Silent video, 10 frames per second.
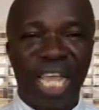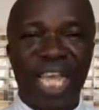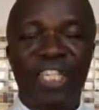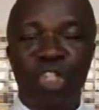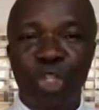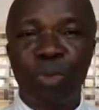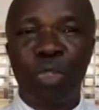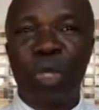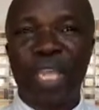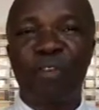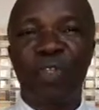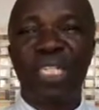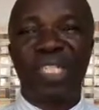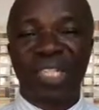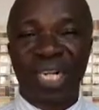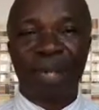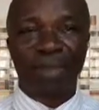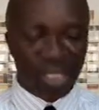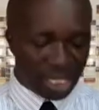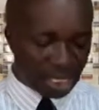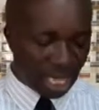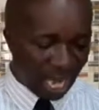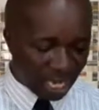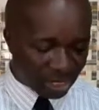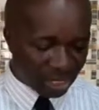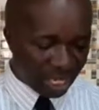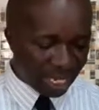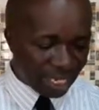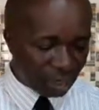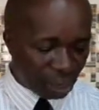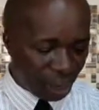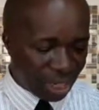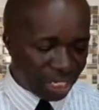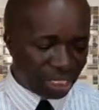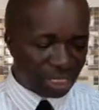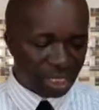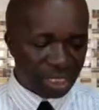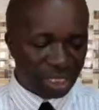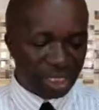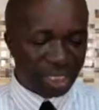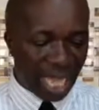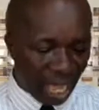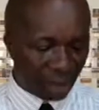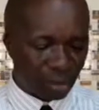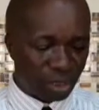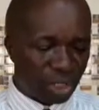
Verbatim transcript: And the scripture carefully describes it as a going down.